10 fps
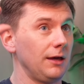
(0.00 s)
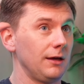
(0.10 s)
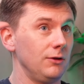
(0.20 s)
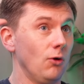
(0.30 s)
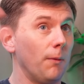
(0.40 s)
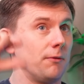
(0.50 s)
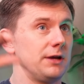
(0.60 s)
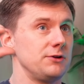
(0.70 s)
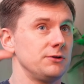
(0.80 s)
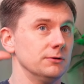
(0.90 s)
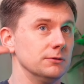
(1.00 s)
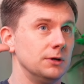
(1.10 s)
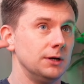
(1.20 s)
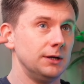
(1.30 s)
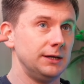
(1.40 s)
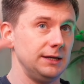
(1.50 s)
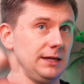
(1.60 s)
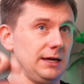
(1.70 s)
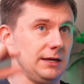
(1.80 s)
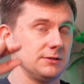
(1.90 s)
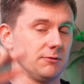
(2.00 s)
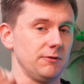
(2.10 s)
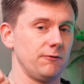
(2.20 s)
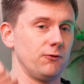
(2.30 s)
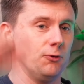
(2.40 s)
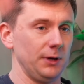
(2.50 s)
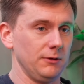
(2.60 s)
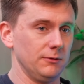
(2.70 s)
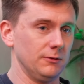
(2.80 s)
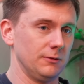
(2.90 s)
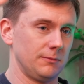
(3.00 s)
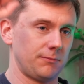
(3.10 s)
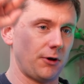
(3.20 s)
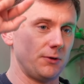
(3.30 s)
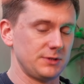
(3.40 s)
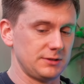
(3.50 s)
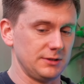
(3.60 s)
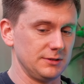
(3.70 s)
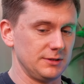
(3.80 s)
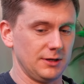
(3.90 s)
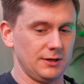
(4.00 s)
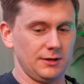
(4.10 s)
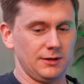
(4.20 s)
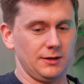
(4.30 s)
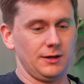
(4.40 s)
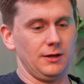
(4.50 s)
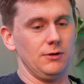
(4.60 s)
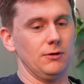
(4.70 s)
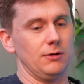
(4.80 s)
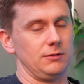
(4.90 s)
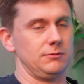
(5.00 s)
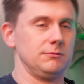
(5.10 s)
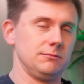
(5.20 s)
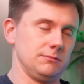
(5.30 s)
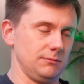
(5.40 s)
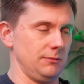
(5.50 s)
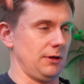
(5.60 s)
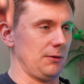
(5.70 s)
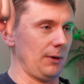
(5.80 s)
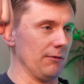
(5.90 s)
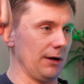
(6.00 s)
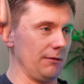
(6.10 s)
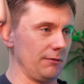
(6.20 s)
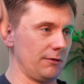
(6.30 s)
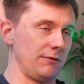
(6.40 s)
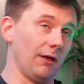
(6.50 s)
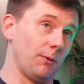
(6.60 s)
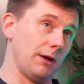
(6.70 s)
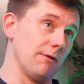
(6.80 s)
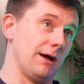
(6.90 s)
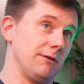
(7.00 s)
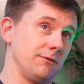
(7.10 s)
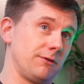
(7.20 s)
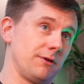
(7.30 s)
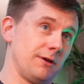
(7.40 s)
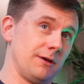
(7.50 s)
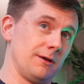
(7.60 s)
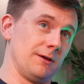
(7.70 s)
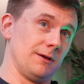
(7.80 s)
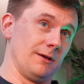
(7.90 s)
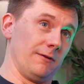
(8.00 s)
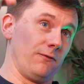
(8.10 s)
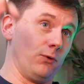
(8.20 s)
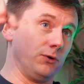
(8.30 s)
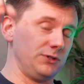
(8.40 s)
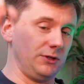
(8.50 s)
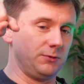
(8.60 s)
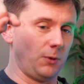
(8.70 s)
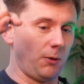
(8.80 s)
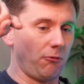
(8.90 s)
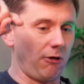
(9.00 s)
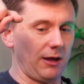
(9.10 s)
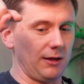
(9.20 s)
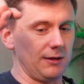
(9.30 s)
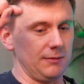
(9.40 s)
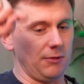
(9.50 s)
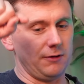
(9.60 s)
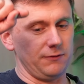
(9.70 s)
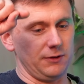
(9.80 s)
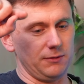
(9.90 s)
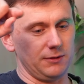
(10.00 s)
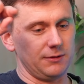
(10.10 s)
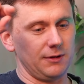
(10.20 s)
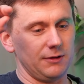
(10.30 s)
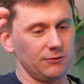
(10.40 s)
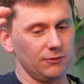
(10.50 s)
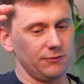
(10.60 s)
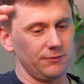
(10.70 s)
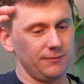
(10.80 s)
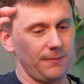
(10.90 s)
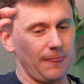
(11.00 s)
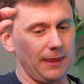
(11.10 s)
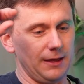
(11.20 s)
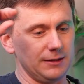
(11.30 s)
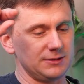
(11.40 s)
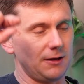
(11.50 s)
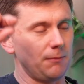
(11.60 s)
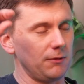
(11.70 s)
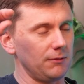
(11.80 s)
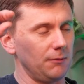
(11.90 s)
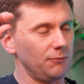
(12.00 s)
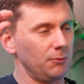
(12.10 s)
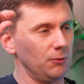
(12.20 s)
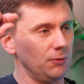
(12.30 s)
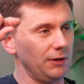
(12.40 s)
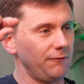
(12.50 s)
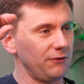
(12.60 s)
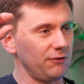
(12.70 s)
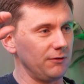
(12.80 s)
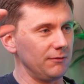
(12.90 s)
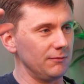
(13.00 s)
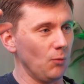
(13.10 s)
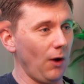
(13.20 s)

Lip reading: and your operational needs are informing your processes, not the other way around. Because the other way around forces you to operate, in my view, in sort of a suboptimal, inefficient way.